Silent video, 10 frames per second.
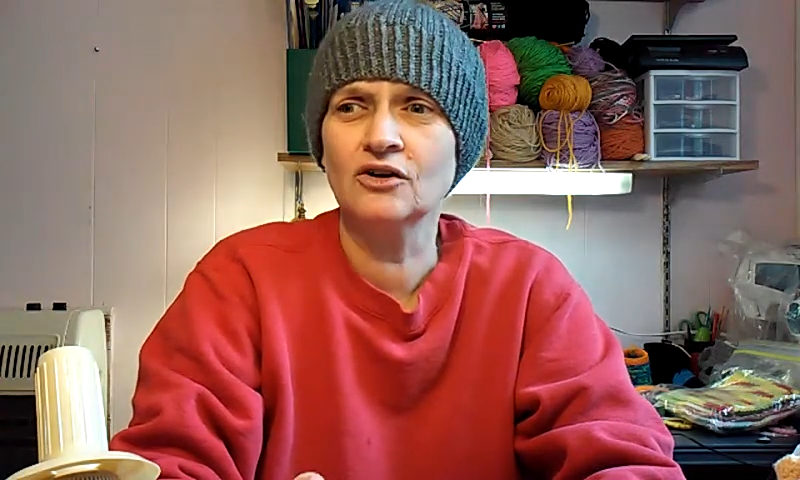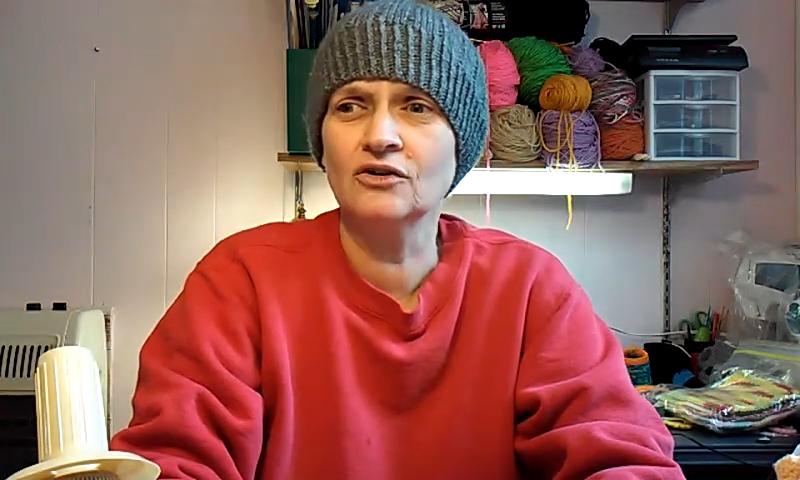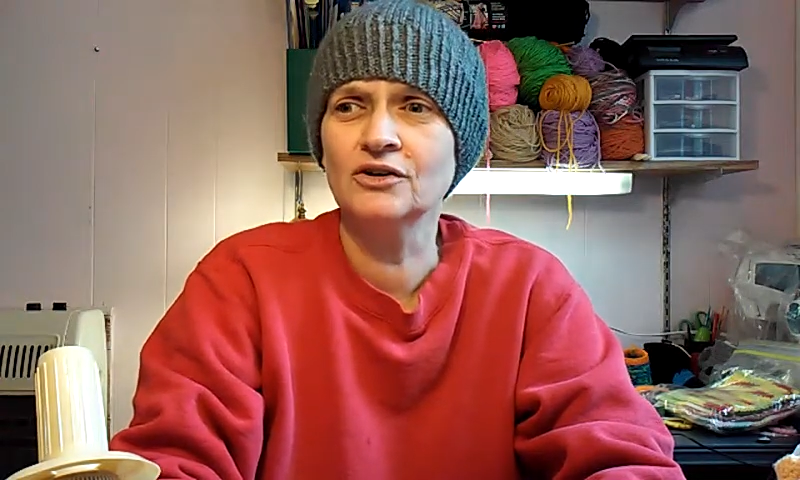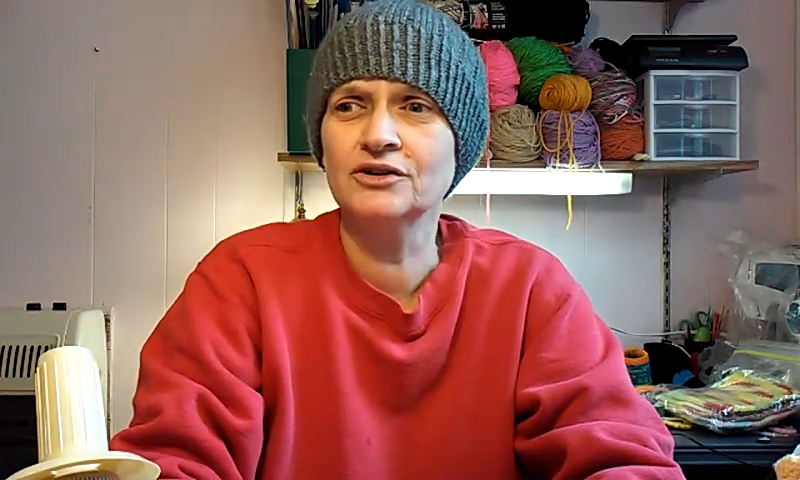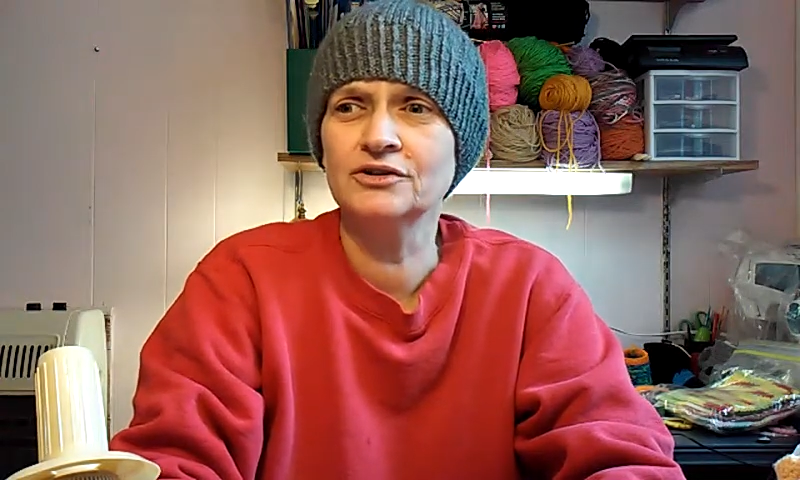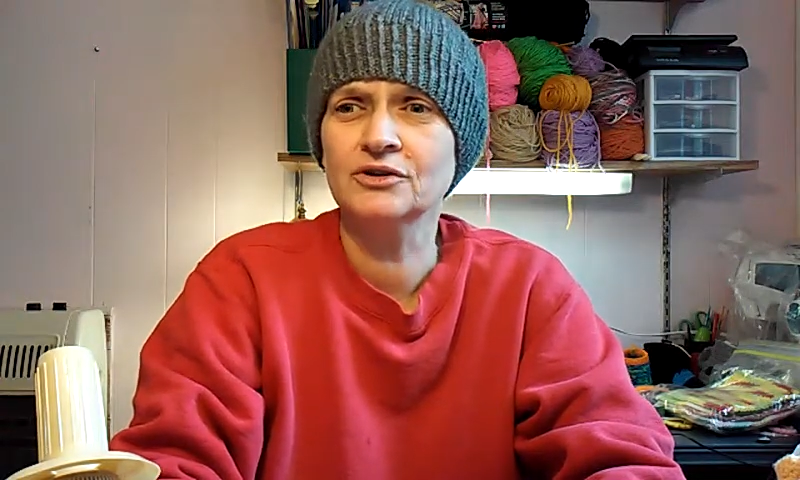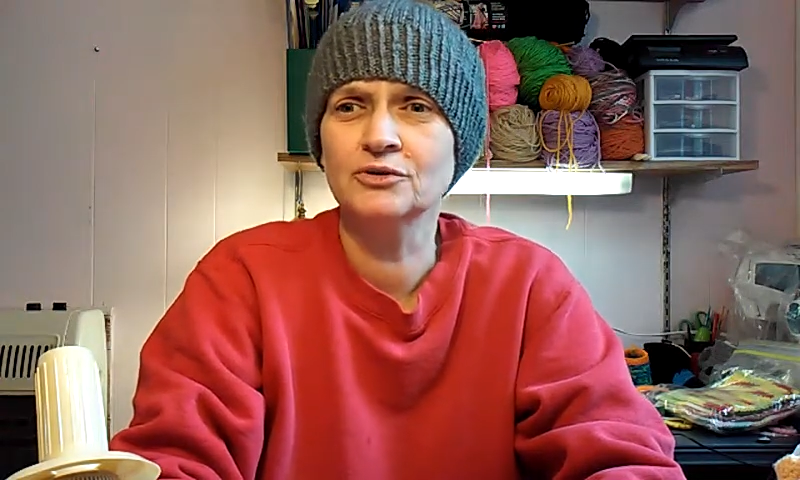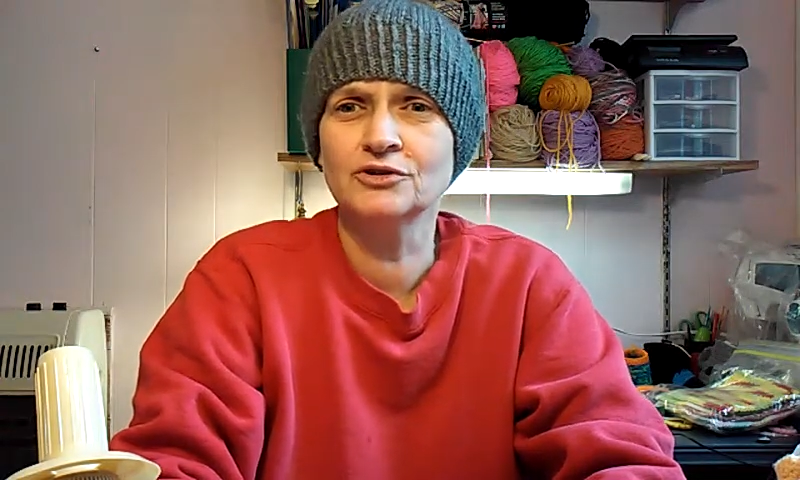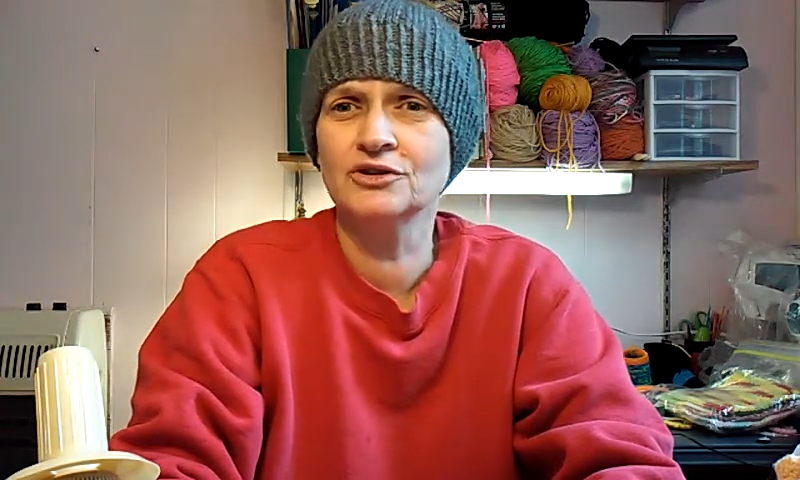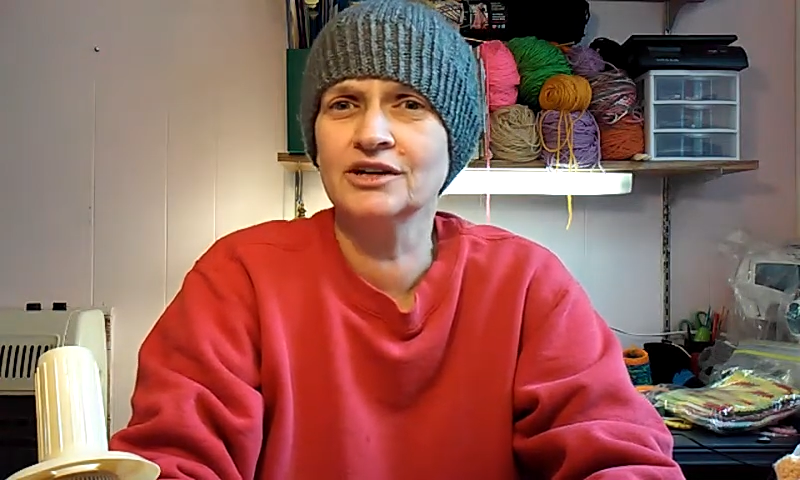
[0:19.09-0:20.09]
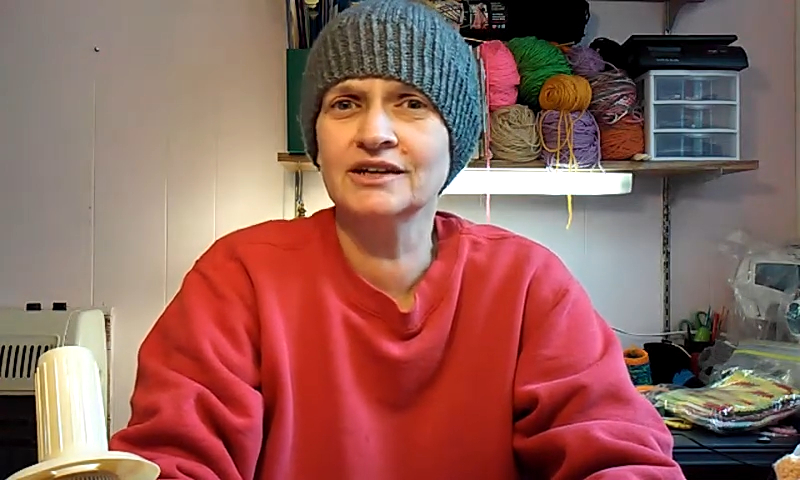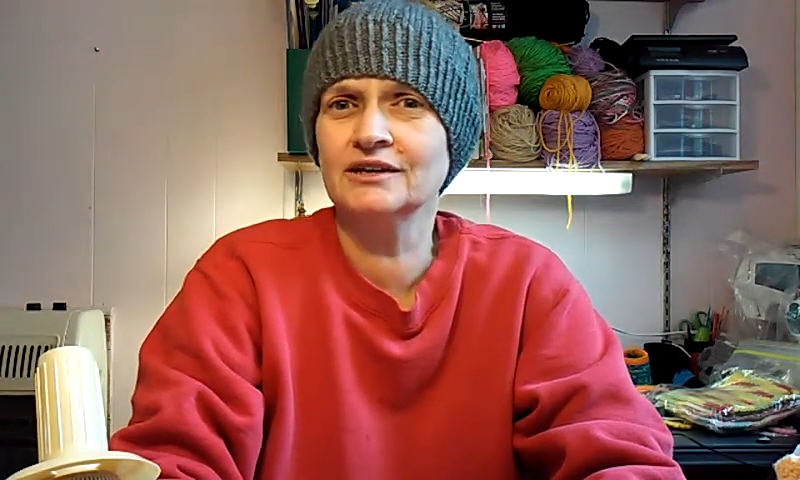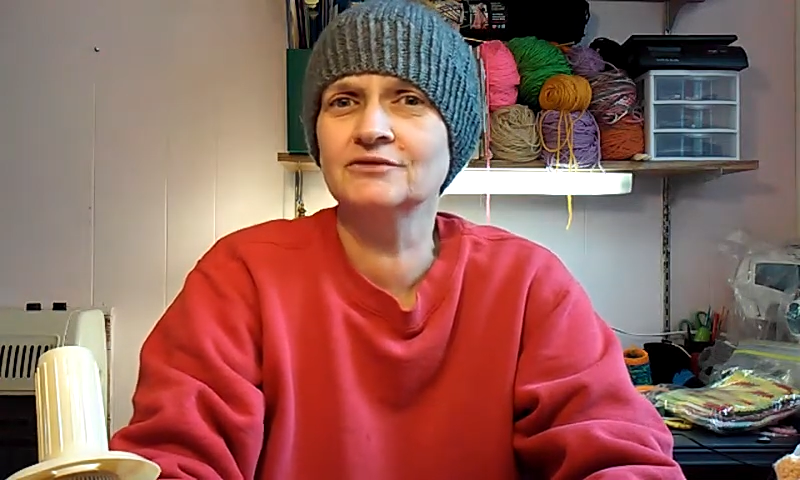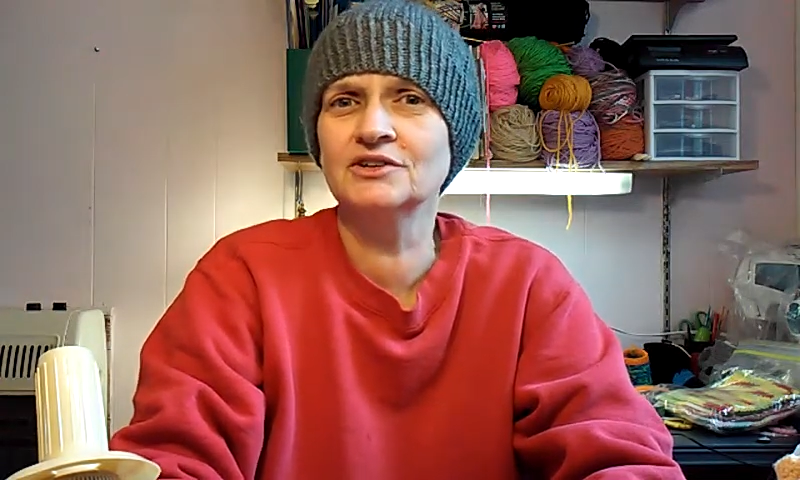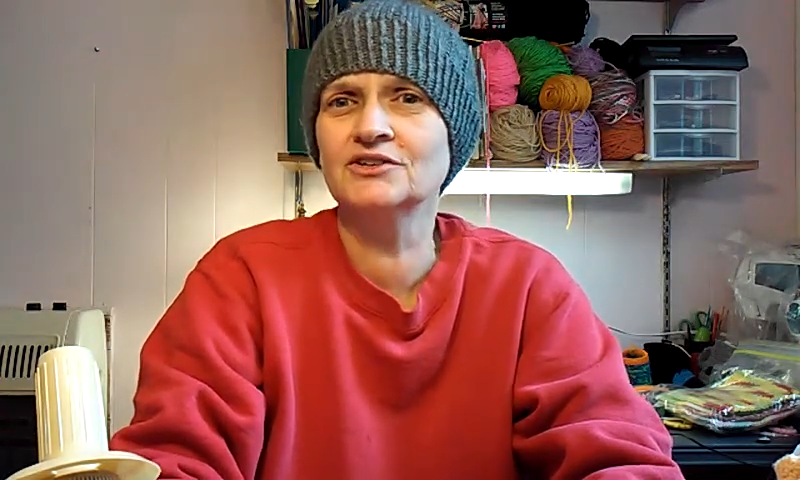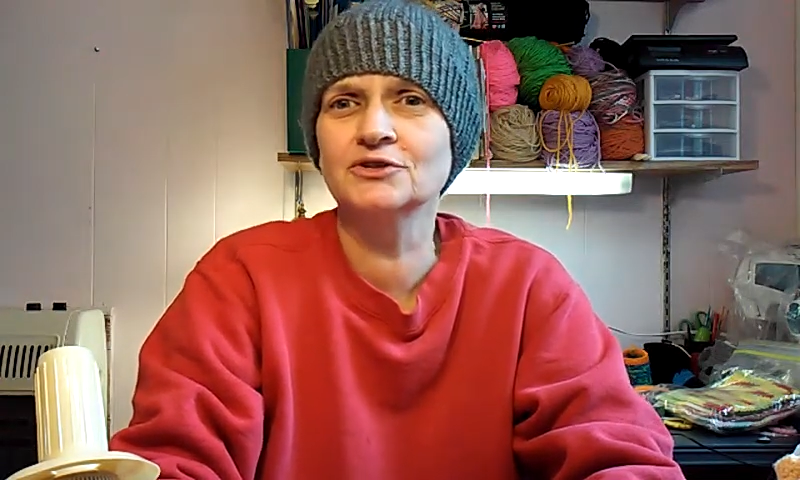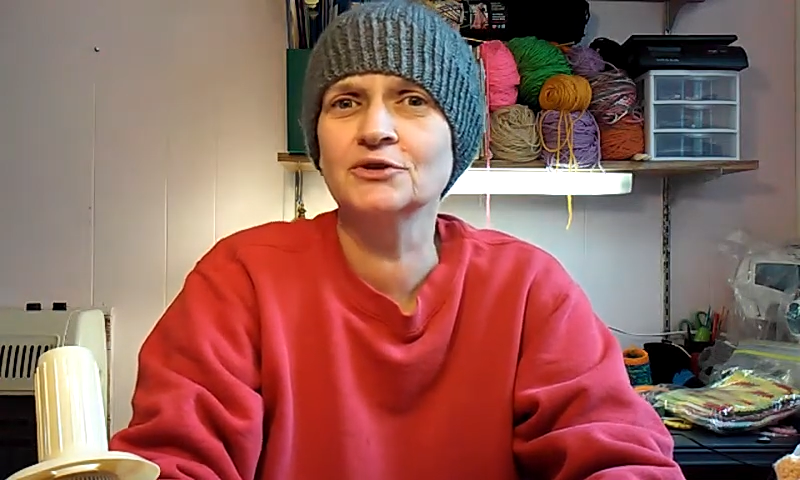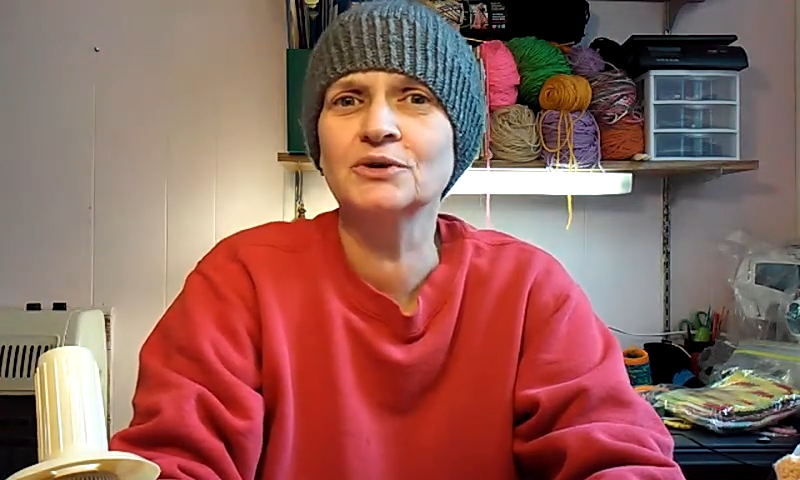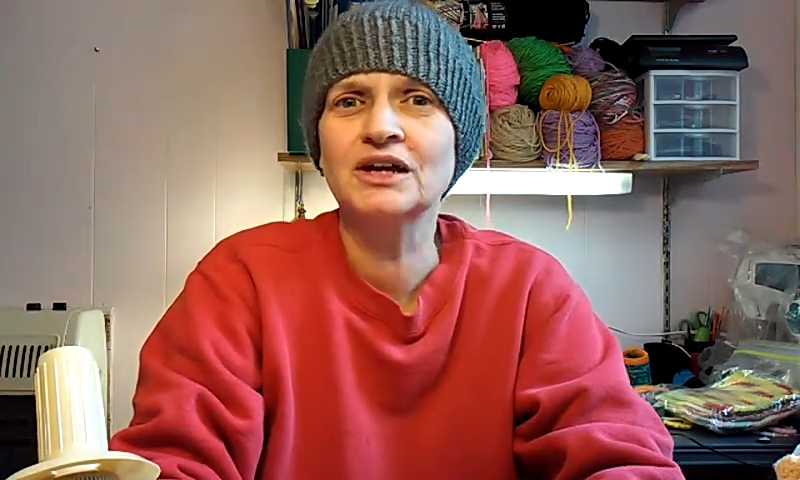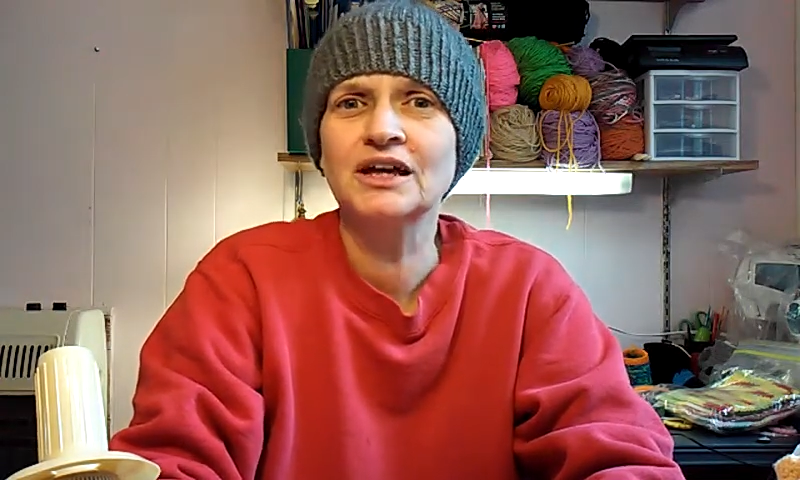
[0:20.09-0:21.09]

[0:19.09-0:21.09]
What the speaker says: on who you're going to give it to.